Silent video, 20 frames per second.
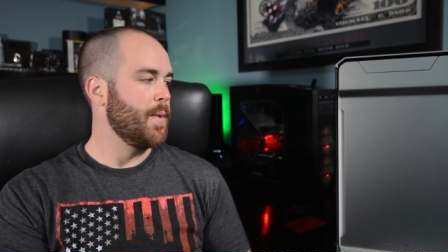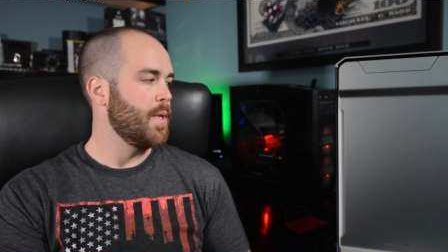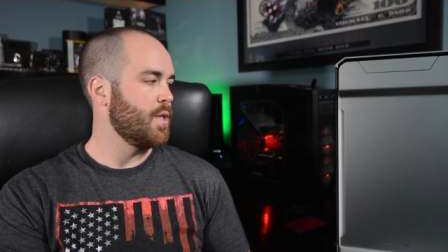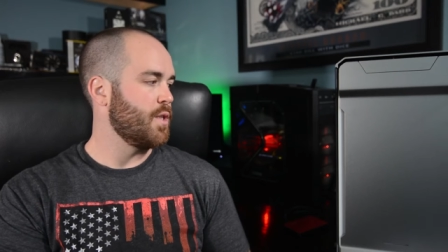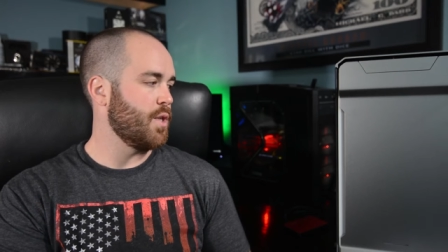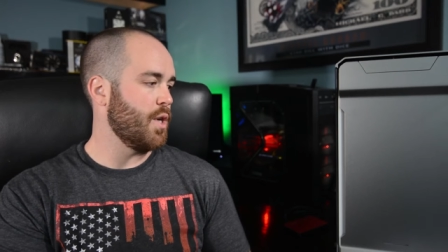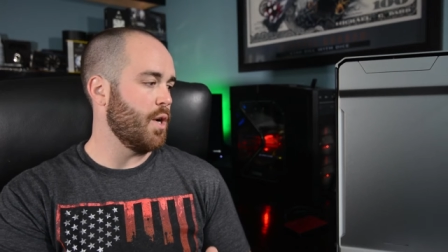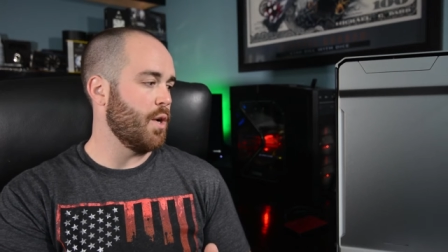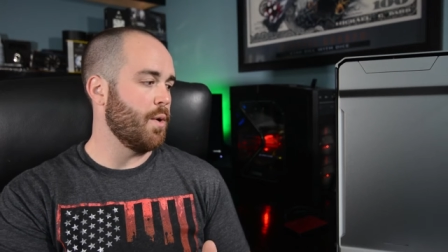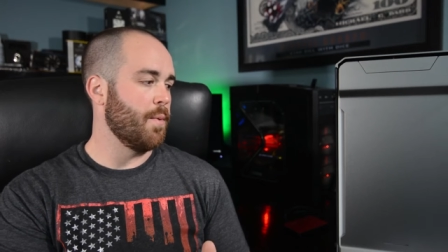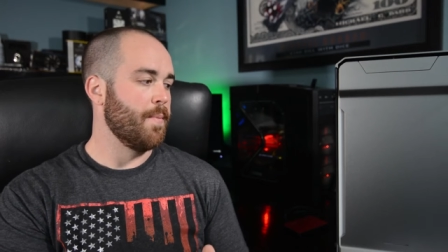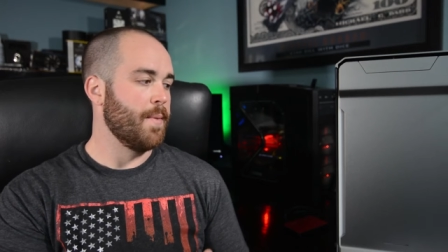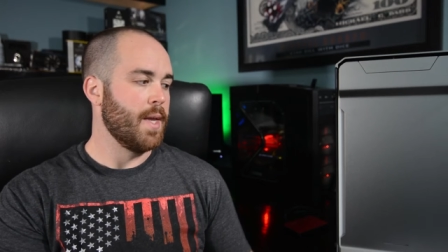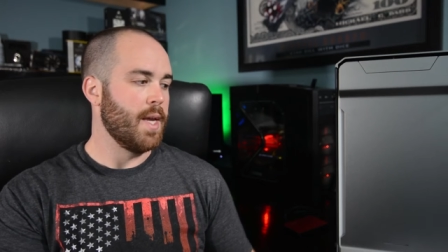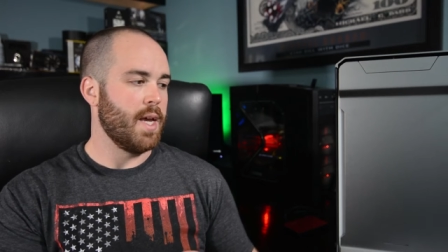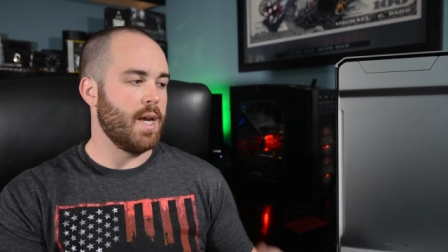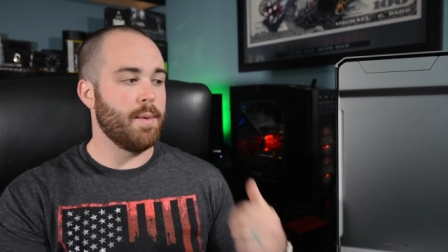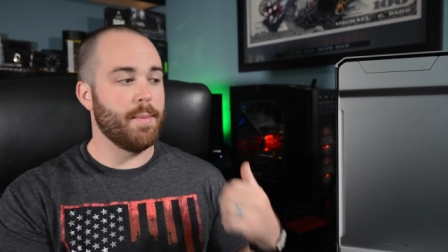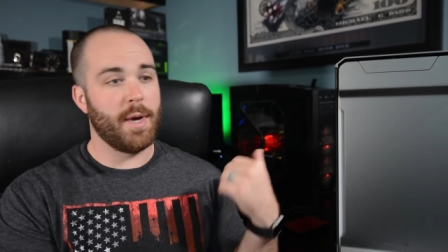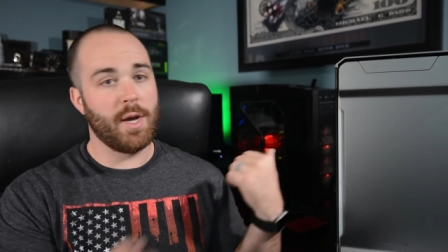So
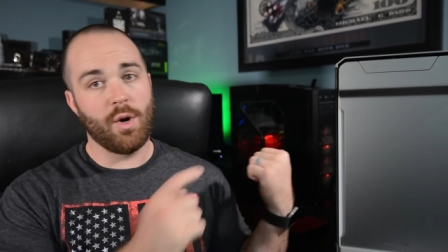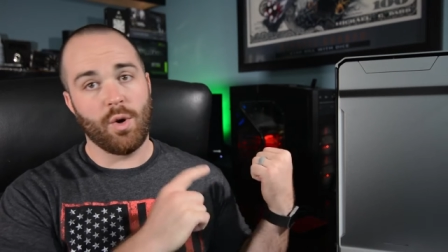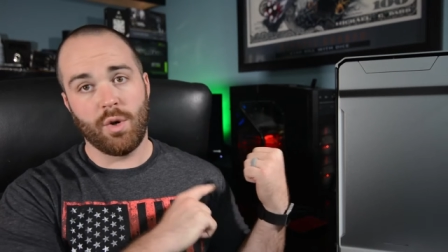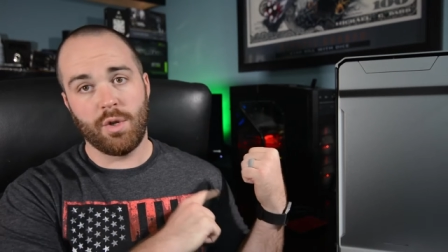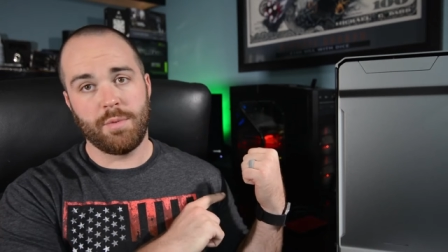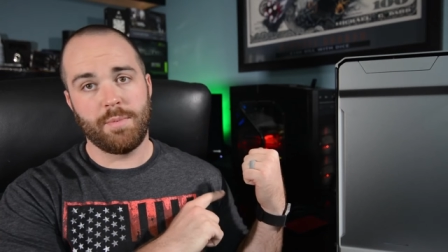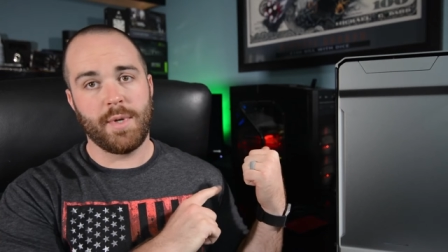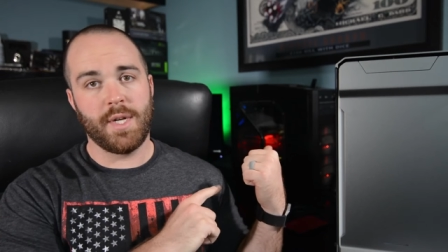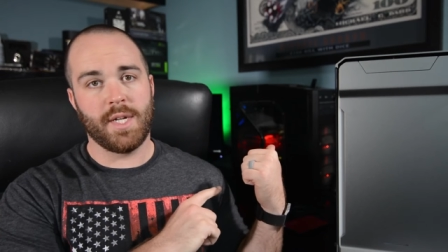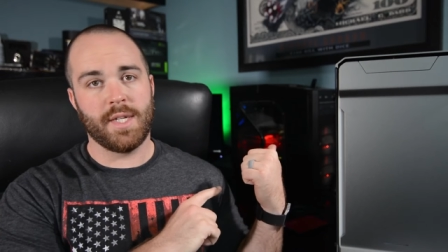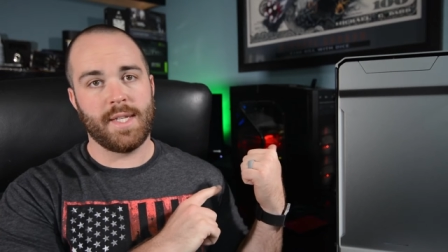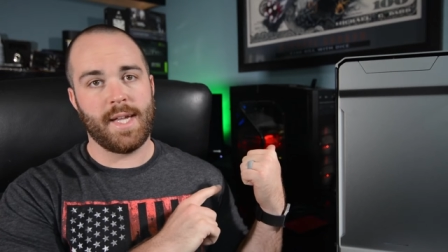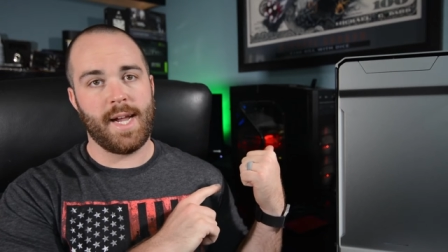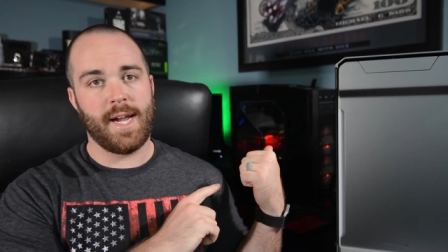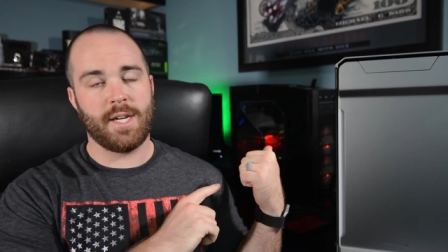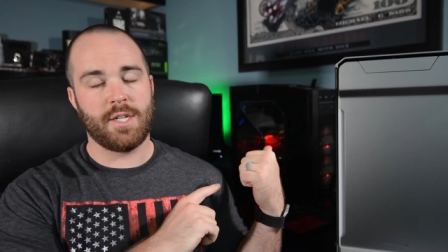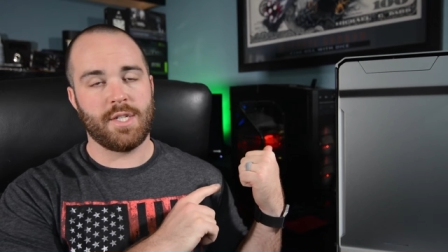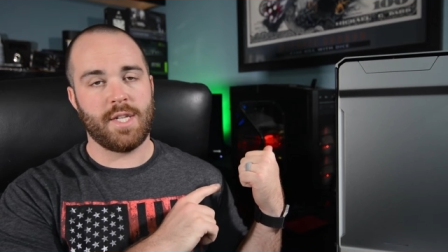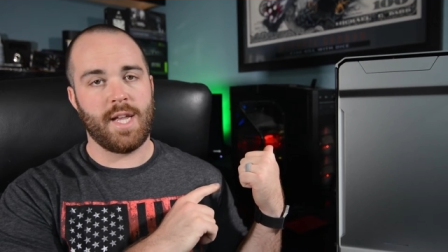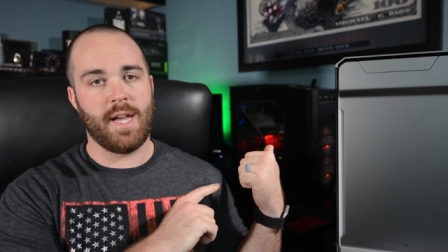in my old build I
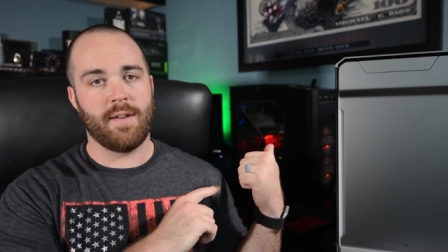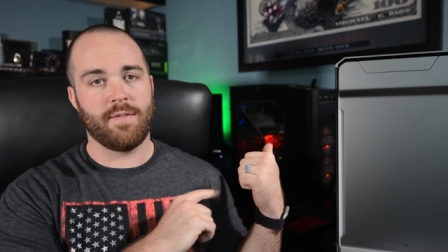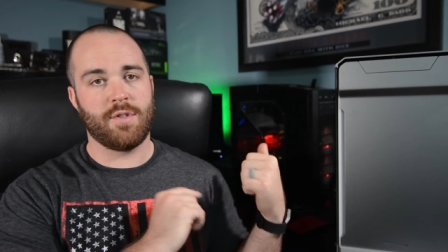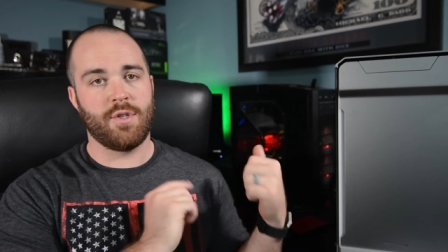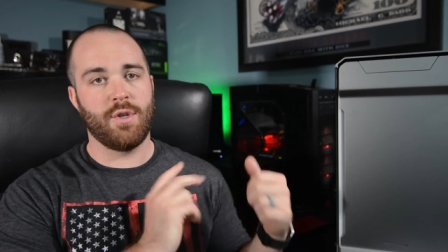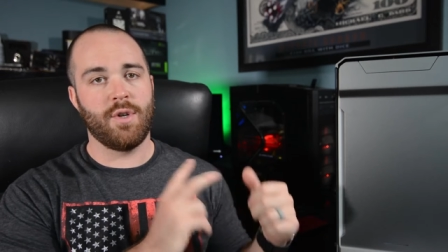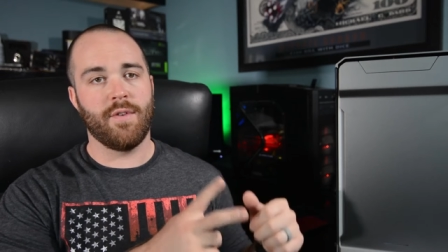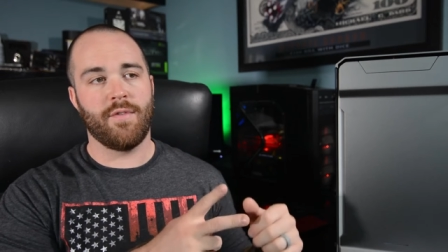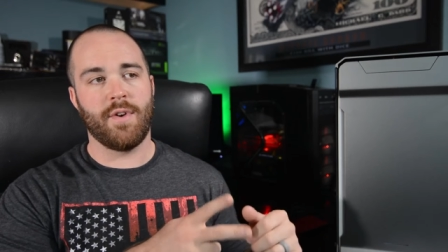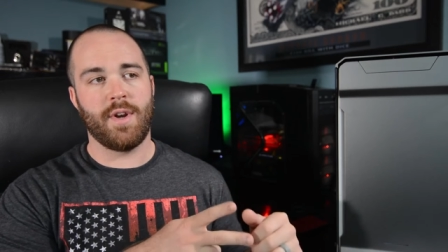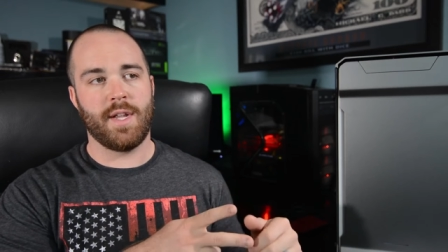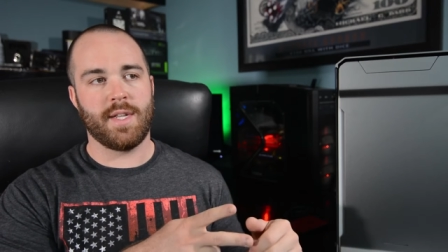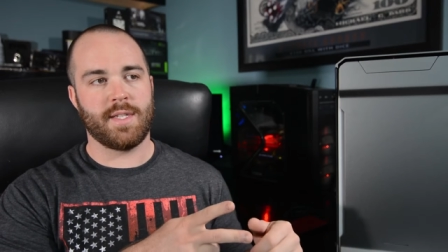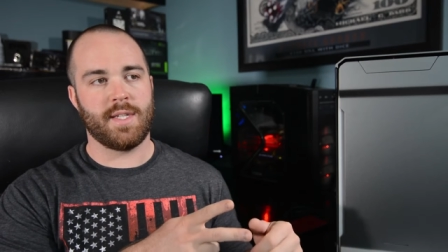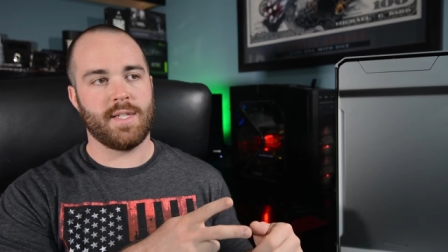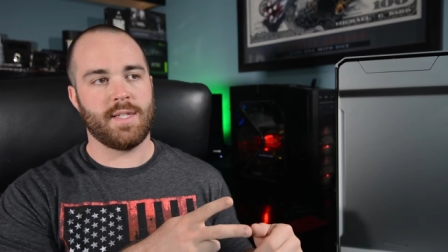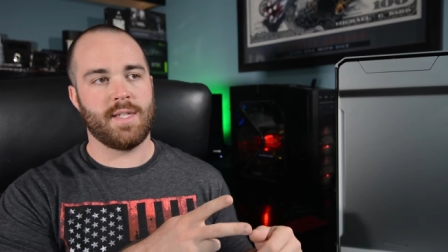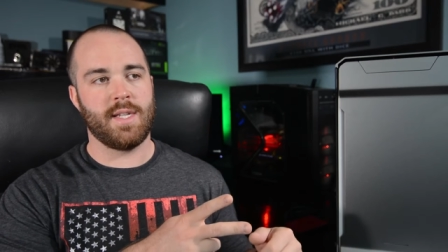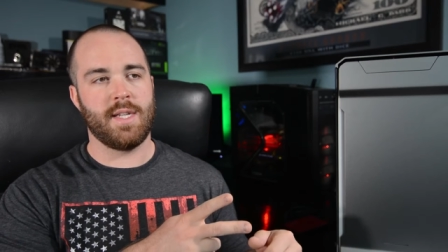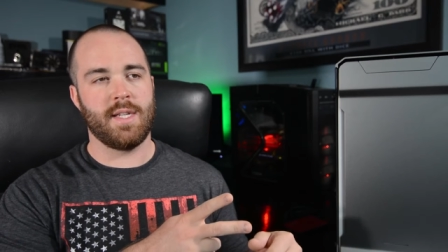actually have two different
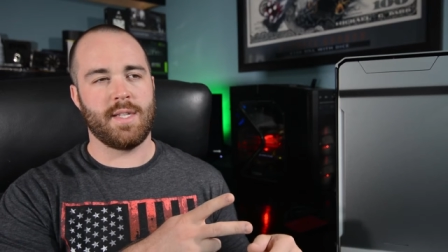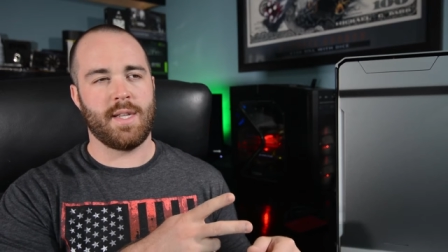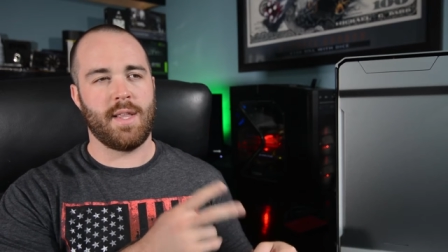SSDs,